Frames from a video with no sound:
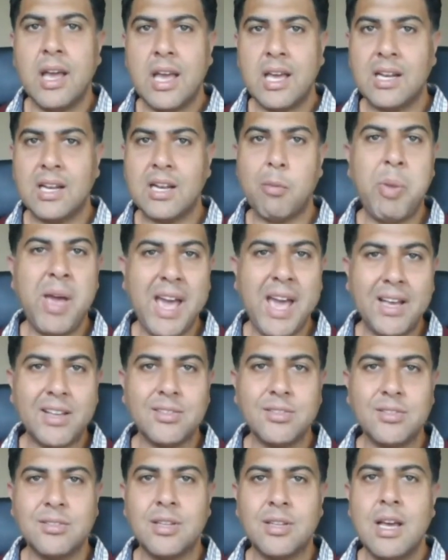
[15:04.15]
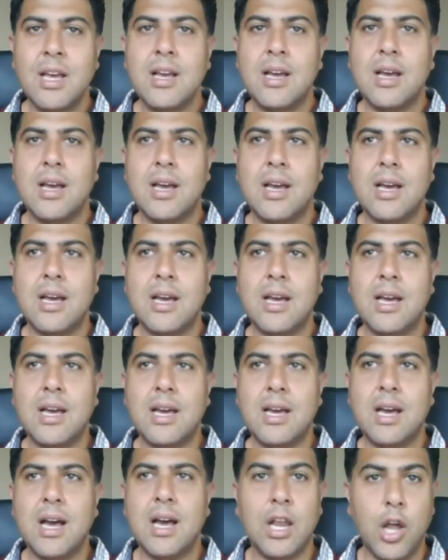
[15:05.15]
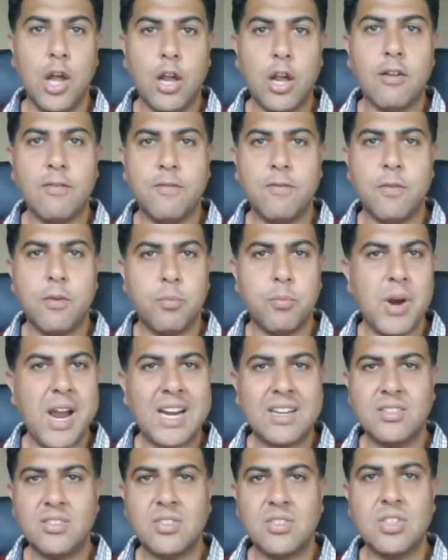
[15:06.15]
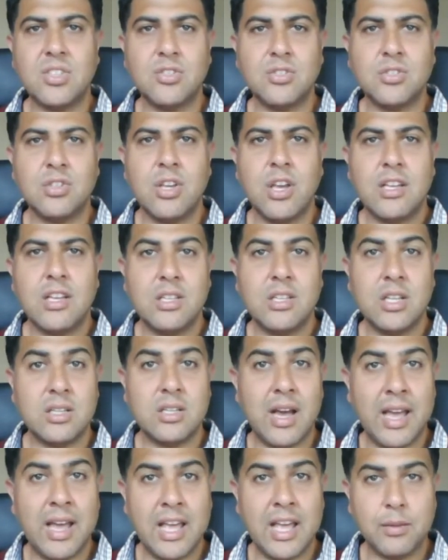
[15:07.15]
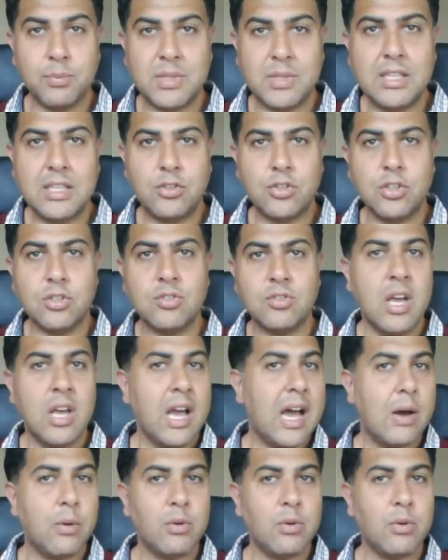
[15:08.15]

In the past, a lot of practices did not help teachers.